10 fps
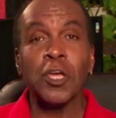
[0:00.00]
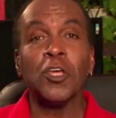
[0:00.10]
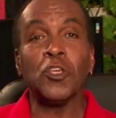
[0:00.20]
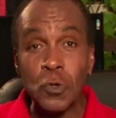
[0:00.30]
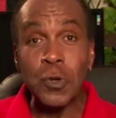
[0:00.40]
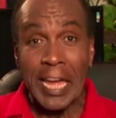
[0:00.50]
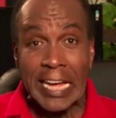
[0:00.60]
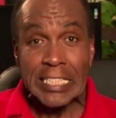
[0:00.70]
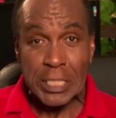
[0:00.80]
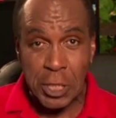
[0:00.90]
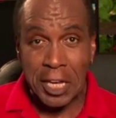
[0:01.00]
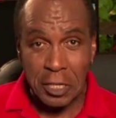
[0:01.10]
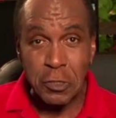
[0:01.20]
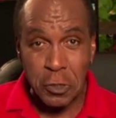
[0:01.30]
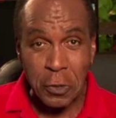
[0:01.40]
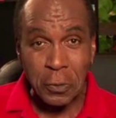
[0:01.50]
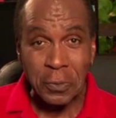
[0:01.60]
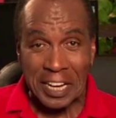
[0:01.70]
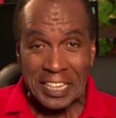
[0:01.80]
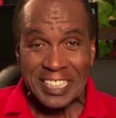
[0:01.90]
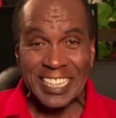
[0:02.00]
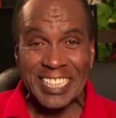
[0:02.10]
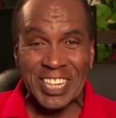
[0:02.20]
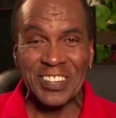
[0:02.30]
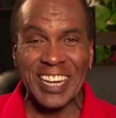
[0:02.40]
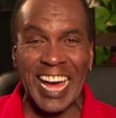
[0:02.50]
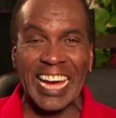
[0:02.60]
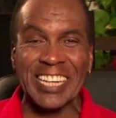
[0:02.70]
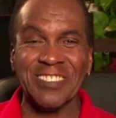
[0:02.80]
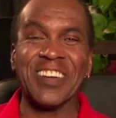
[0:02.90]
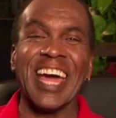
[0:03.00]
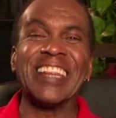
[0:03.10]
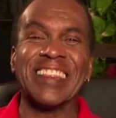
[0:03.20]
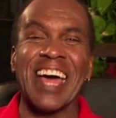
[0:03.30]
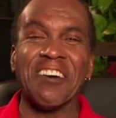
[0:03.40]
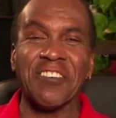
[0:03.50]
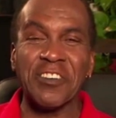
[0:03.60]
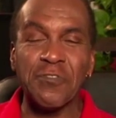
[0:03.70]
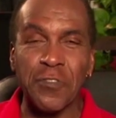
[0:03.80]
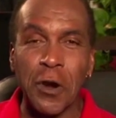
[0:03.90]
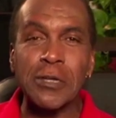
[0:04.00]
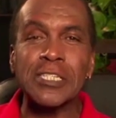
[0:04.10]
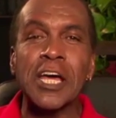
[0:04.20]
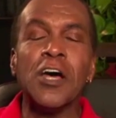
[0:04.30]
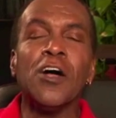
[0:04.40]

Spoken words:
You can sing in tune. I need you to kind of get that word first.